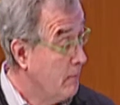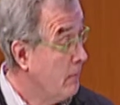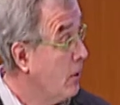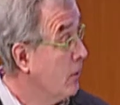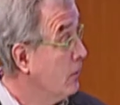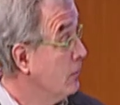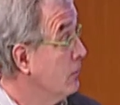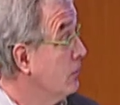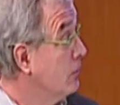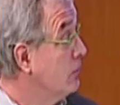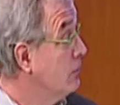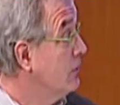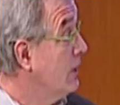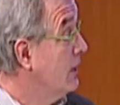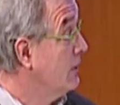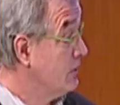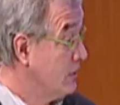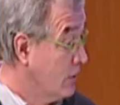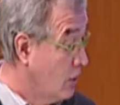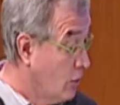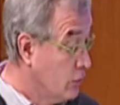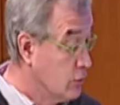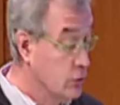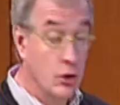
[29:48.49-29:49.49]
partners as
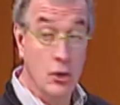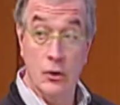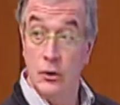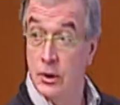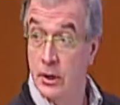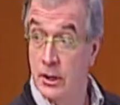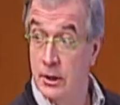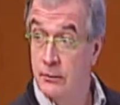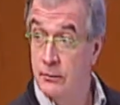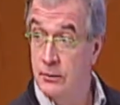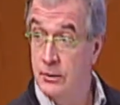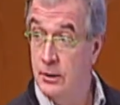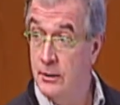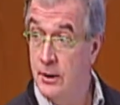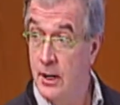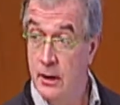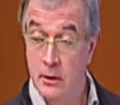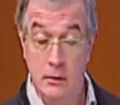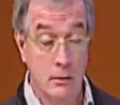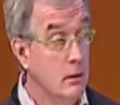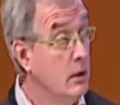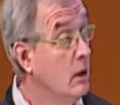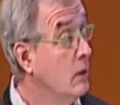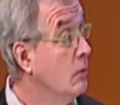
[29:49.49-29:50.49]
an alternative to
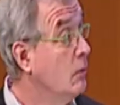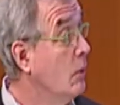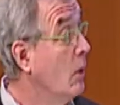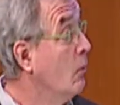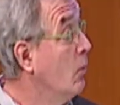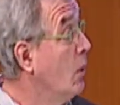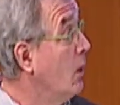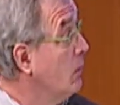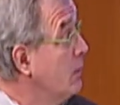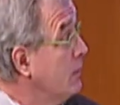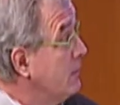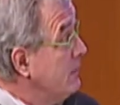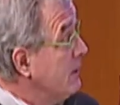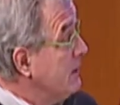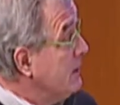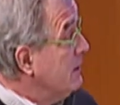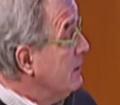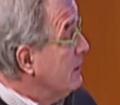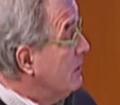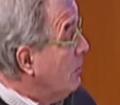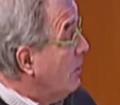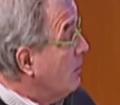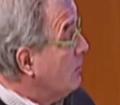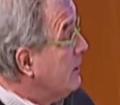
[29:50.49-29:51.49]
that, and, and what would
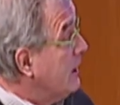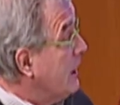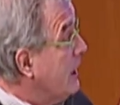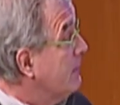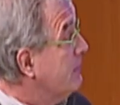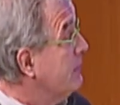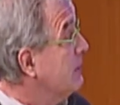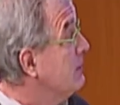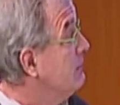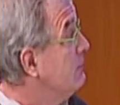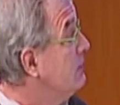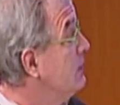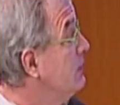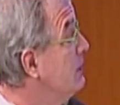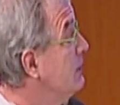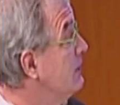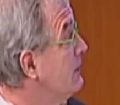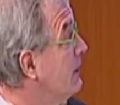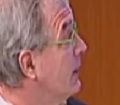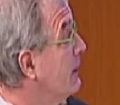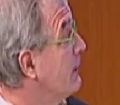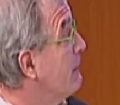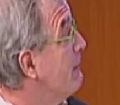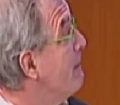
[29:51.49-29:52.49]
be what would happen if you did
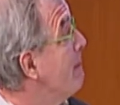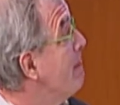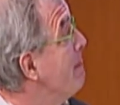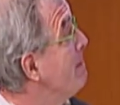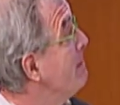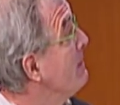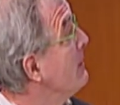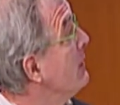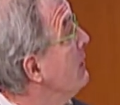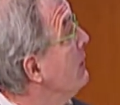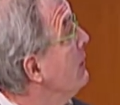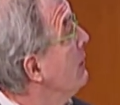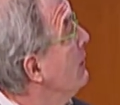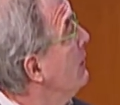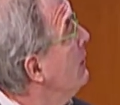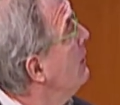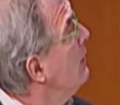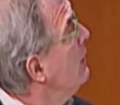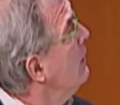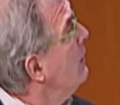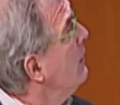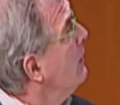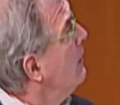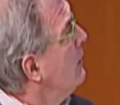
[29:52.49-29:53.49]
that.
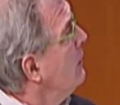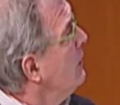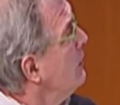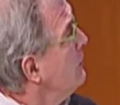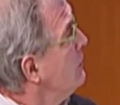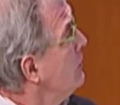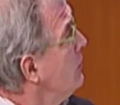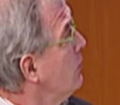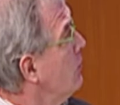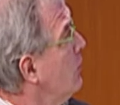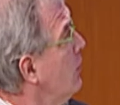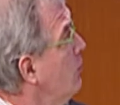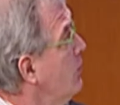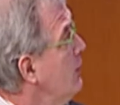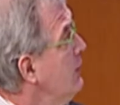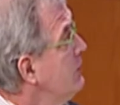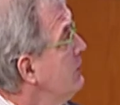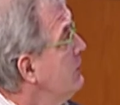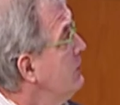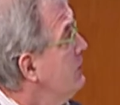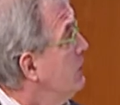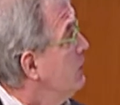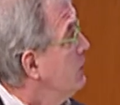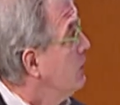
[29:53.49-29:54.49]
So what we
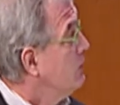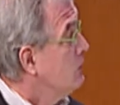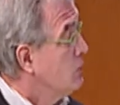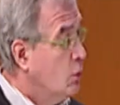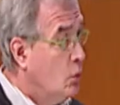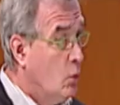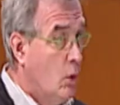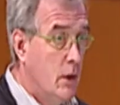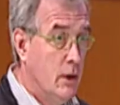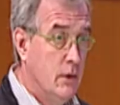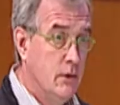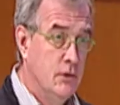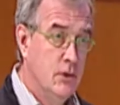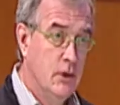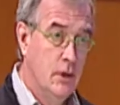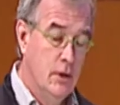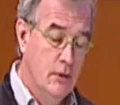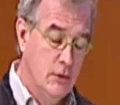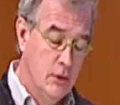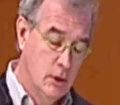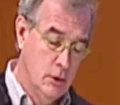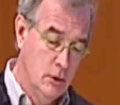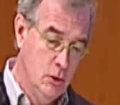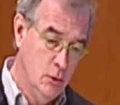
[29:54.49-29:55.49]
assumed was
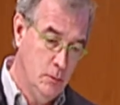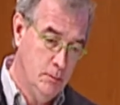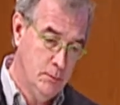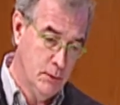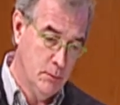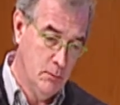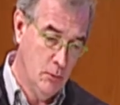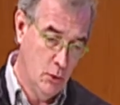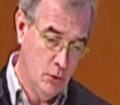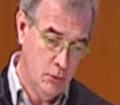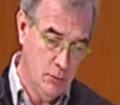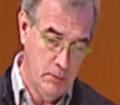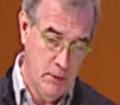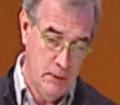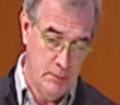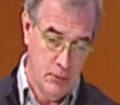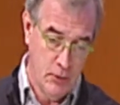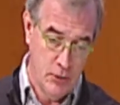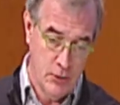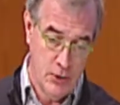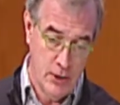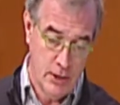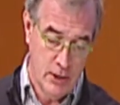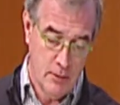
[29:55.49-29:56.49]
the loop that most
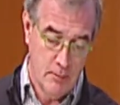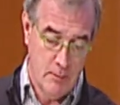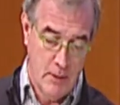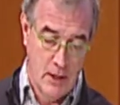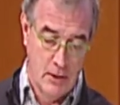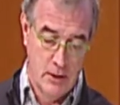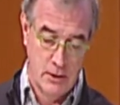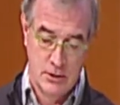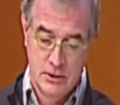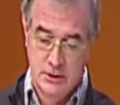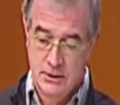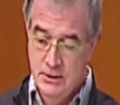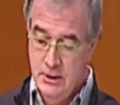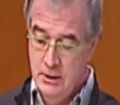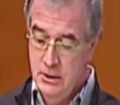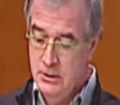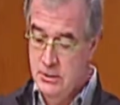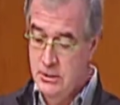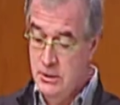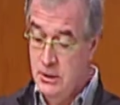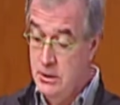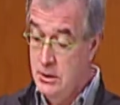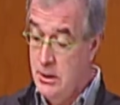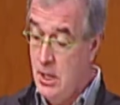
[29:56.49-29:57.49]
people think about is
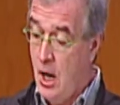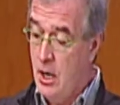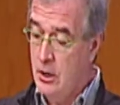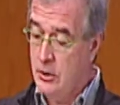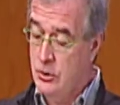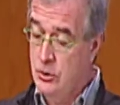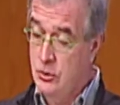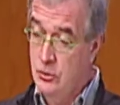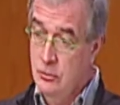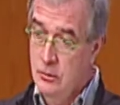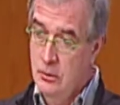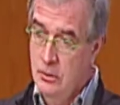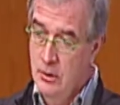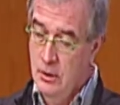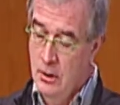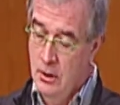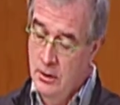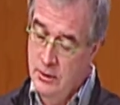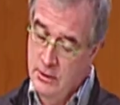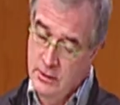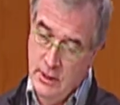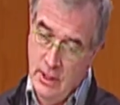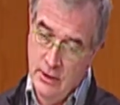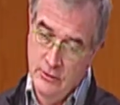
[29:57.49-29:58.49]
citizen doctor. I
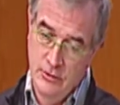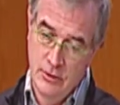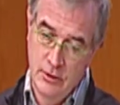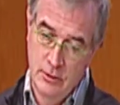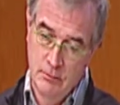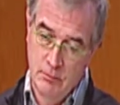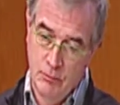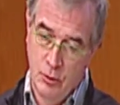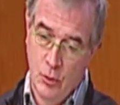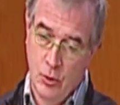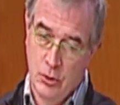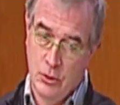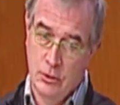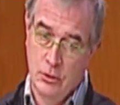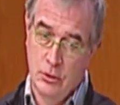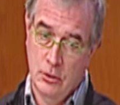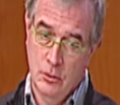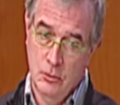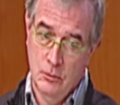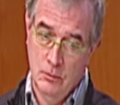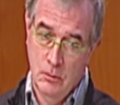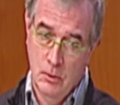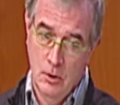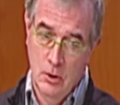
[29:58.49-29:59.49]
think that's an important
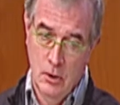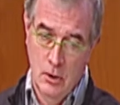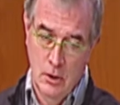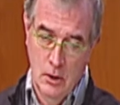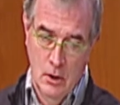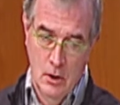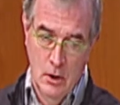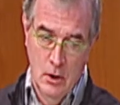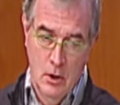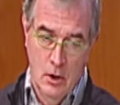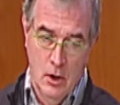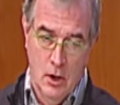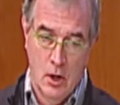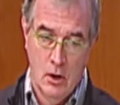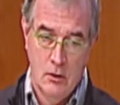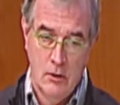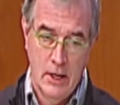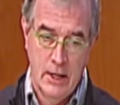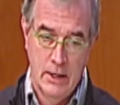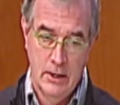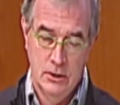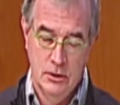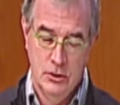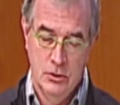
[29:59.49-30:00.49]
loop. Our
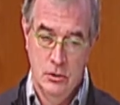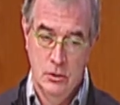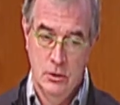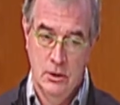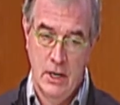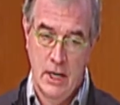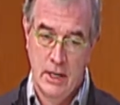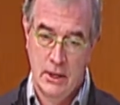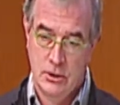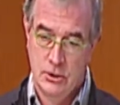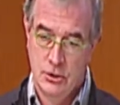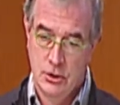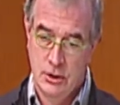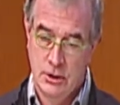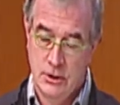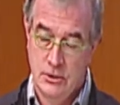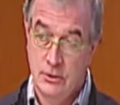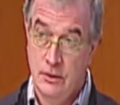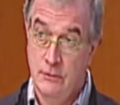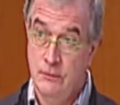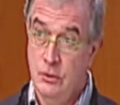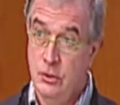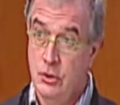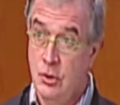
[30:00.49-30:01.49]
attitude actually
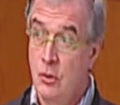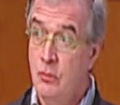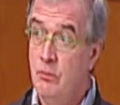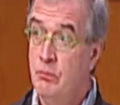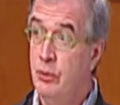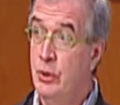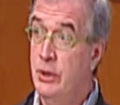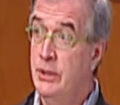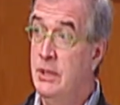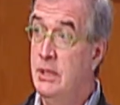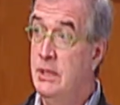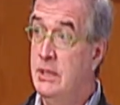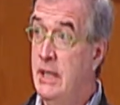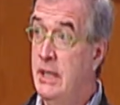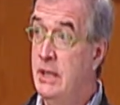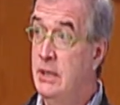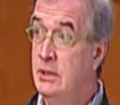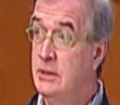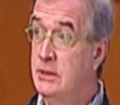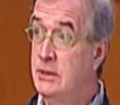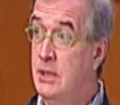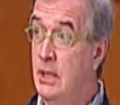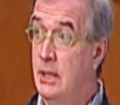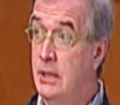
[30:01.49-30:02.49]
is if you don't bring the
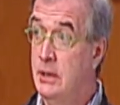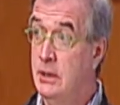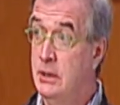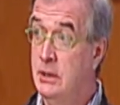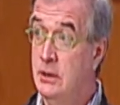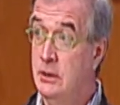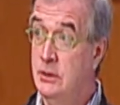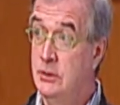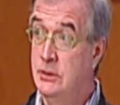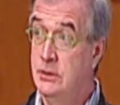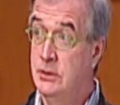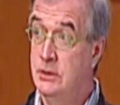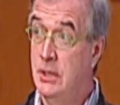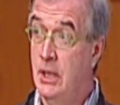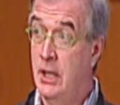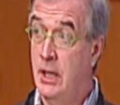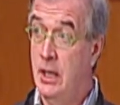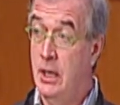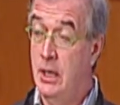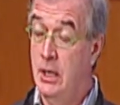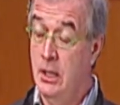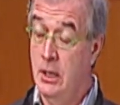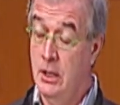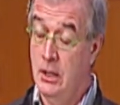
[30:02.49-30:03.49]
data scientists
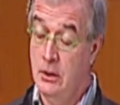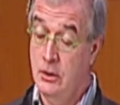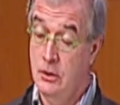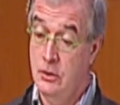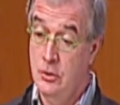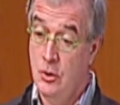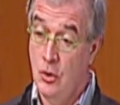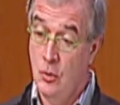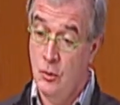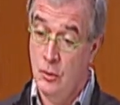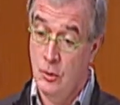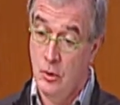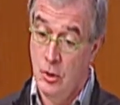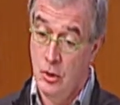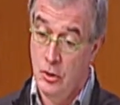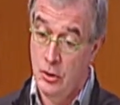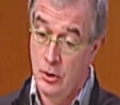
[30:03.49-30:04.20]
and don't